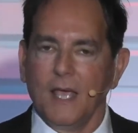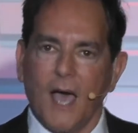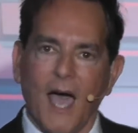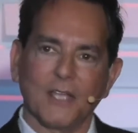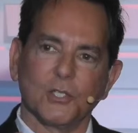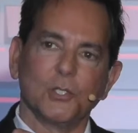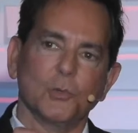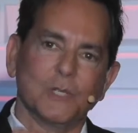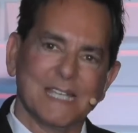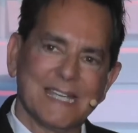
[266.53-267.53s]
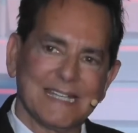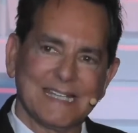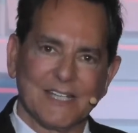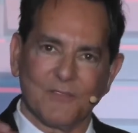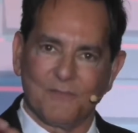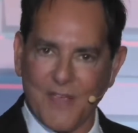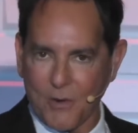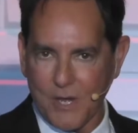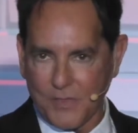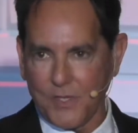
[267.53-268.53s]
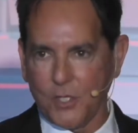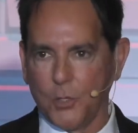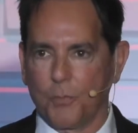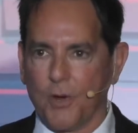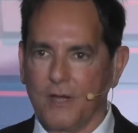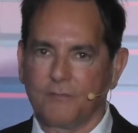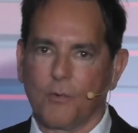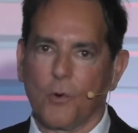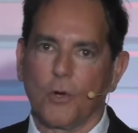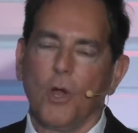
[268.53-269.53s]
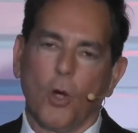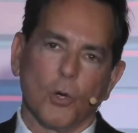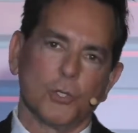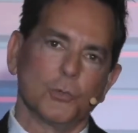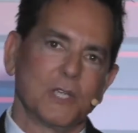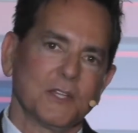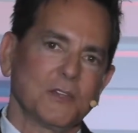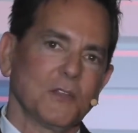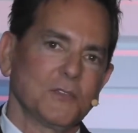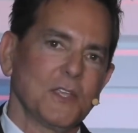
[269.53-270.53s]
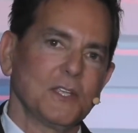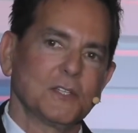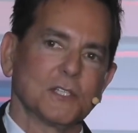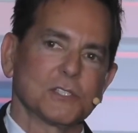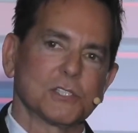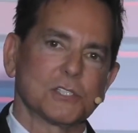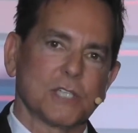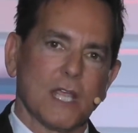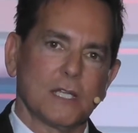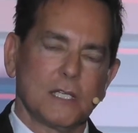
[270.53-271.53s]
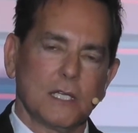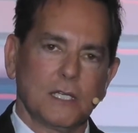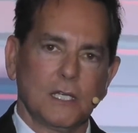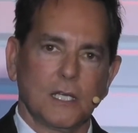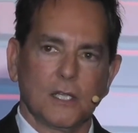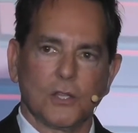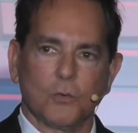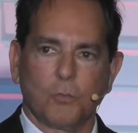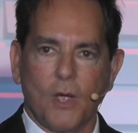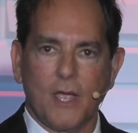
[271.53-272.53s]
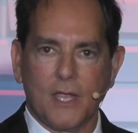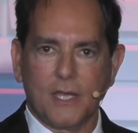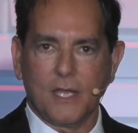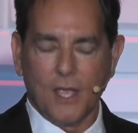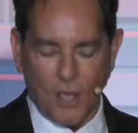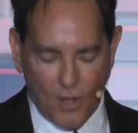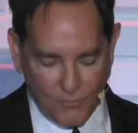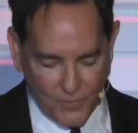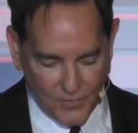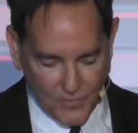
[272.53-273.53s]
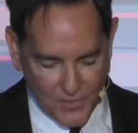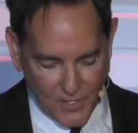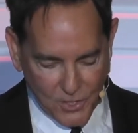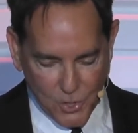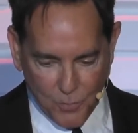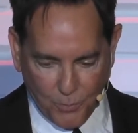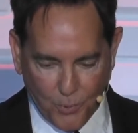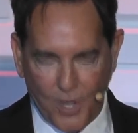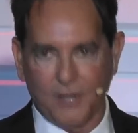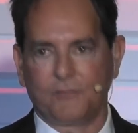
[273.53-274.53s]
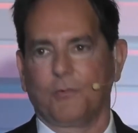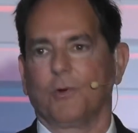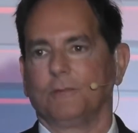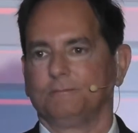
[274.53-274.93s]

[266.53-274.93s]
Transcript: Either you get the very thing you prayed for, or you get the thing that's standing in the way of the thing you prayed for.